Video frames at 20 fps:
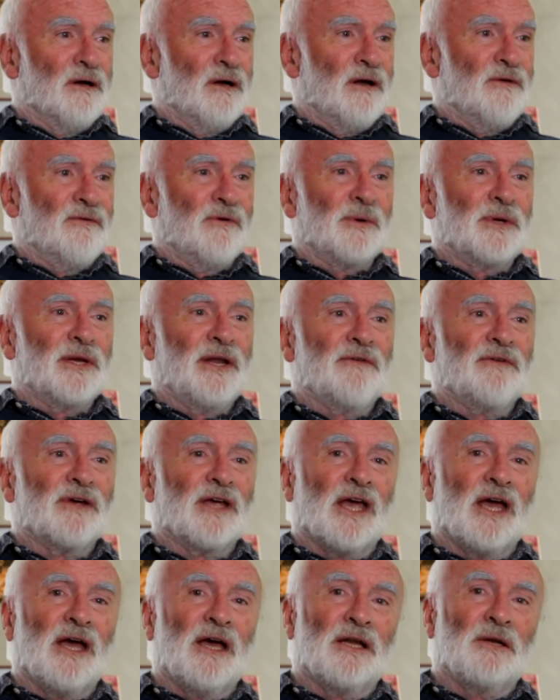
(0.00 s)
Everyone you ever
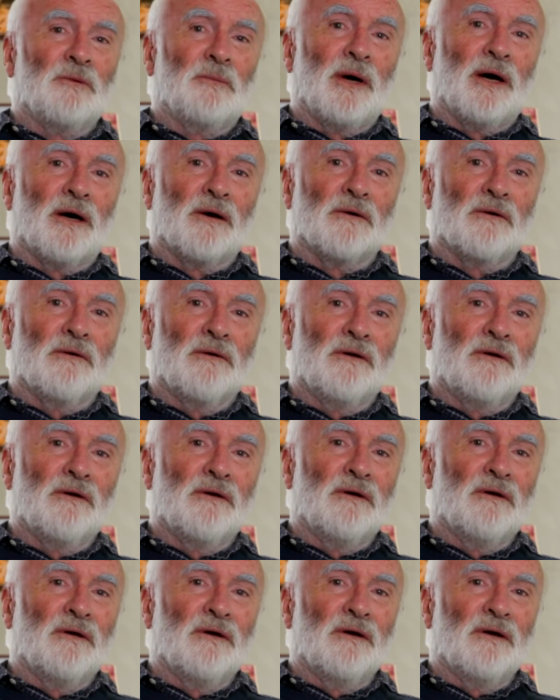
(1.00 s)
cared about,
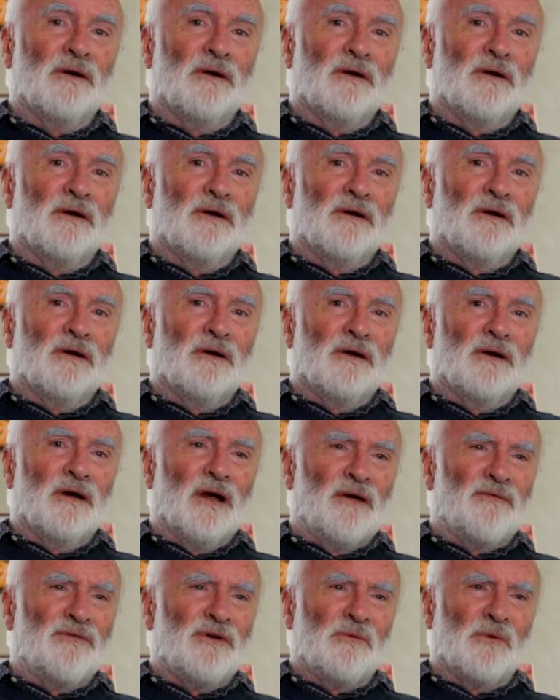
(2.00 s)

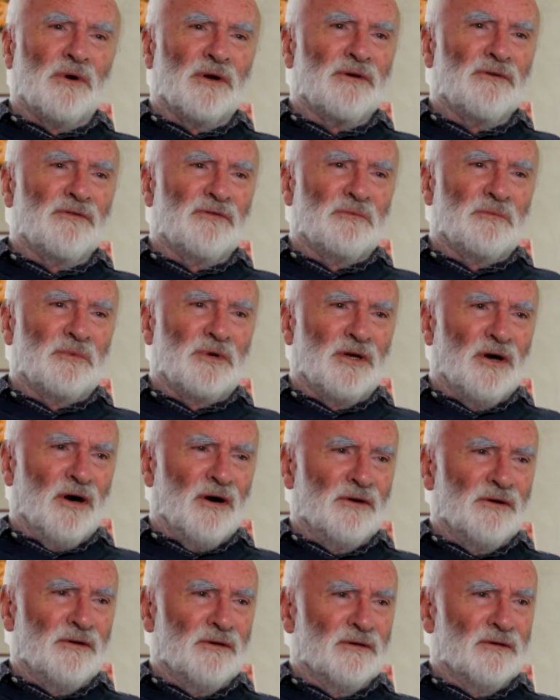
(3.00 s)
every one of them
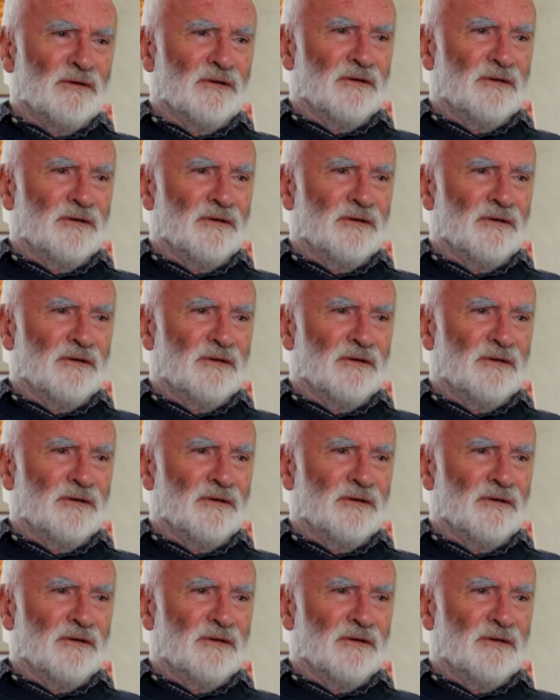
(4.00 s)
gone.